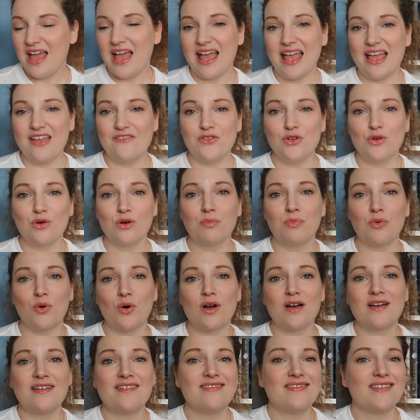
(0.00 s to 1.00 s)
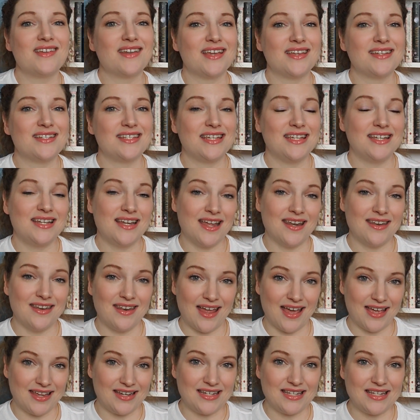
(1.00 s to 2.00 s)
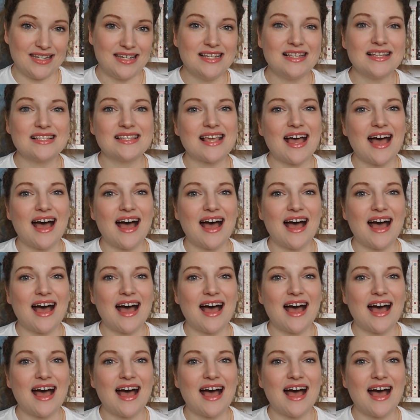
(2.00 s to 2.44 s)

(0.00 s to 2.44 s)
If you were born in the 1990s,